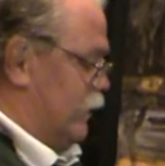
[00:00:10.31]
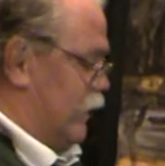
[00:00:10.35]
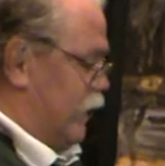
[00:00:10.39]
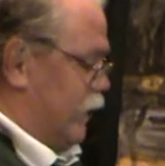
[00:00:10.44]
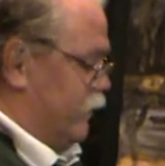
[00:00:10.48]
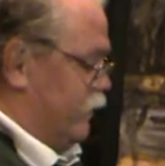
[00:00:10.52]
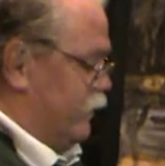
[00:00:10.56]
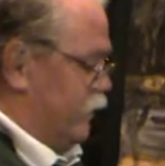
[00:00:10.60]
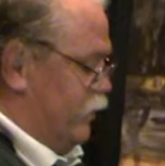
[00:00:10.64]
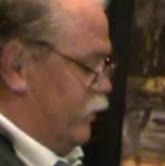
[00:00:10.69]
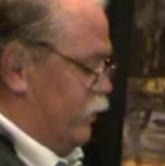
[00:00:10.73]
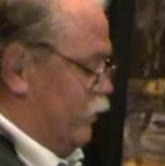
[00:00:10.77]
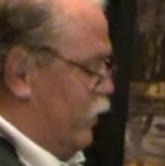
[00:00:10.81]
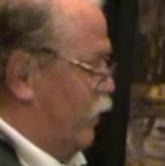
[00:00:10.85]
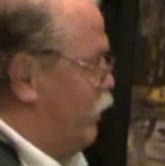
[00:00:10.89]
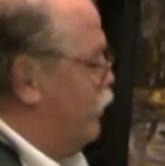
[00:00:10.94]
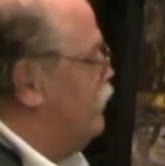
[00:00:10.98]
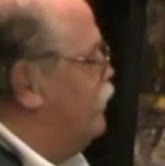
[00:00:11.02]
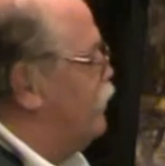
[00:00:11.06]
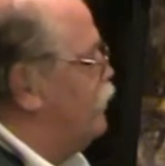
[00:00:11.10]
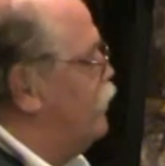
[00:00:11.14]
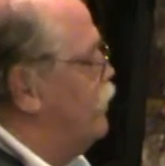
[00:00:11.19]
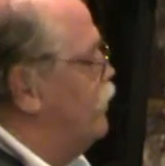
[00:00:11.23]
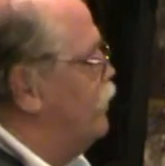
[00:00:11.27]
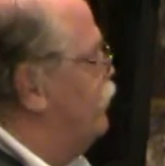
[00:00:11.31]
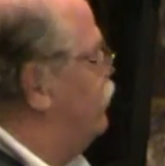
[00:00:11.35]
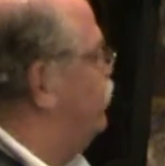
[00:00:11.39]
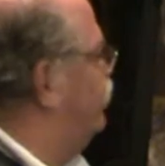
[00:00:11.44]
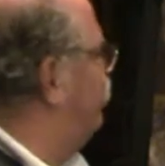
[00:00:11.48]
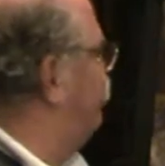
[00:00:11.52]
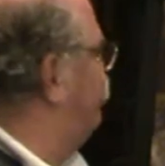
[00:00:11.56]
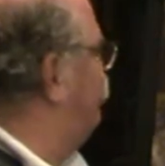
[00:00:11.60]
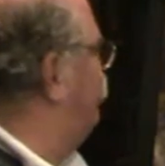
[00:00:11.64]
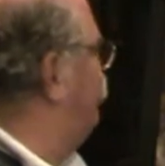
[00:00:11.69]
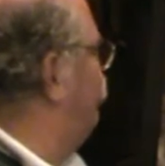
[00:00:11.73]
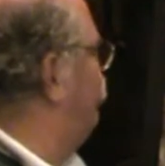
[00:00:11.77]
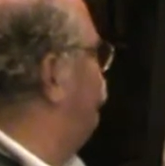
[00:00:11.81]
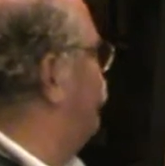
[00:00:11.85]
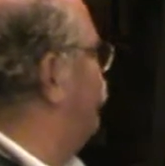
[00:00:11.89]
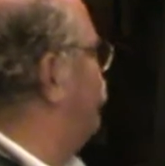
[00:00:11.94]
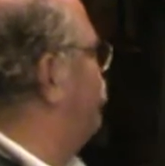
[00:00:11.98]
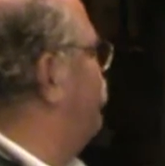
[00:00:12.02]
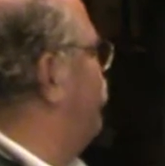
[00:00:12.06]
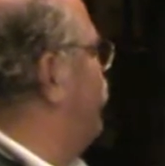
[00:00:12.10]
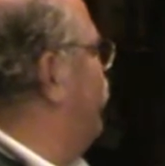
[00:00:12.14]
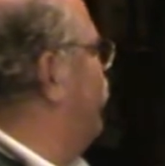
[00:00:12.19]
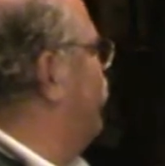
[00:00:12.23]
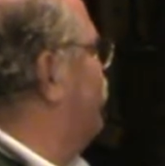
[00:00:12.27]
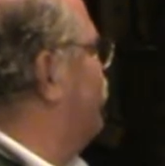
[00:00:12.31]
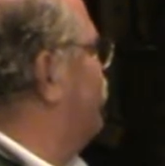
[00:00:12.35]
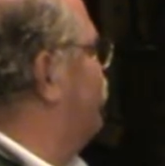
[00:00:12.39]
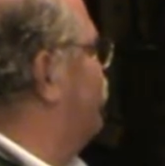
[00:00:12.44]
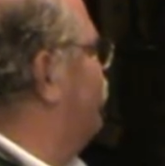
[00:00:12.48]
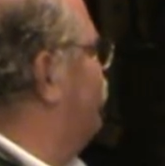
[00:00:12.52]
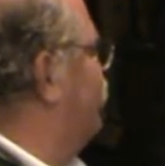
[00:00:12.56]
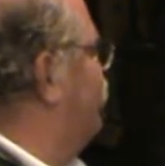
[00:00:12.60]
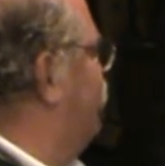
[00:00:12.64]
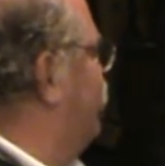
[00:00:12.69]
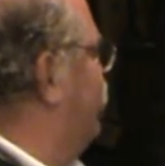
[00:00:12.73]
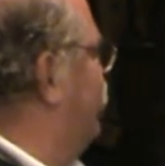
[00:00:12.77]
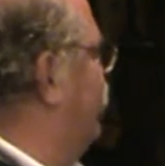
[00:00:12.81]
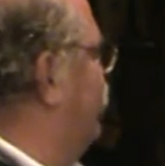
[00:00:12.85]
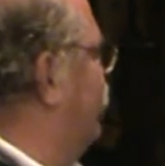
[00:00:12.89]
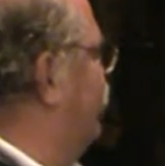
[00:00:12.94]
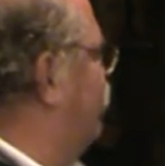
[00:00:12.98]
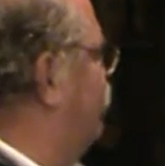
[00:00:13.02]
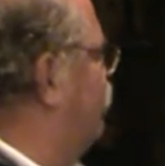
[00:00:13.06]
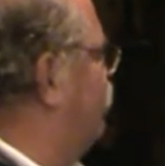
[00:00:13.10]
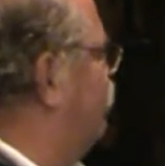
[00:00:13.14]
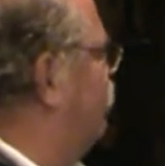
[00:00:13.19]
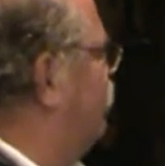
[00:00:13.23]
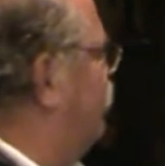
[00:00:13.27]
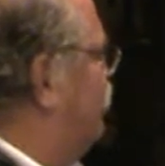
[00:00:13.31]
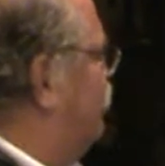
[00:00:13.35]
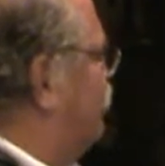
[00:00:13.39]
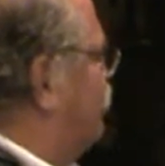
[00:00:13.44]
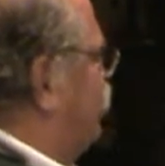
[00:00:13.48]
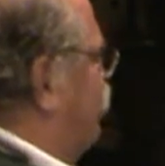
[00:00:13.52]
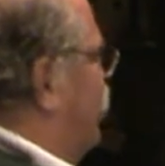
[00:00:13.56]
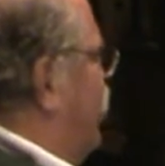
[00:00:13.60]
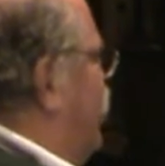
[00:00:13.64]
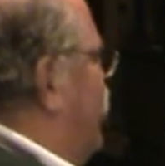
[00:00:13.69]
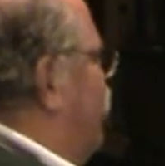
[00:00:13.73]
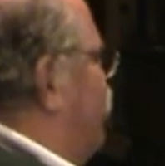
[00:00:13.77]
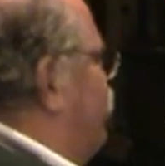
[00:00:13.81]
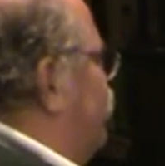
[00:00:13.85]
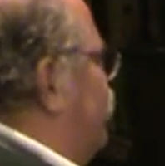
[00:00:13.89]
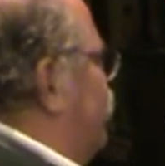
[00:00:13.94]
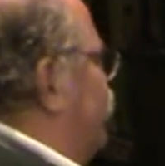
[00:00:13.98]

I tell you what, we're gonna work on this river bank a little bit bright. We're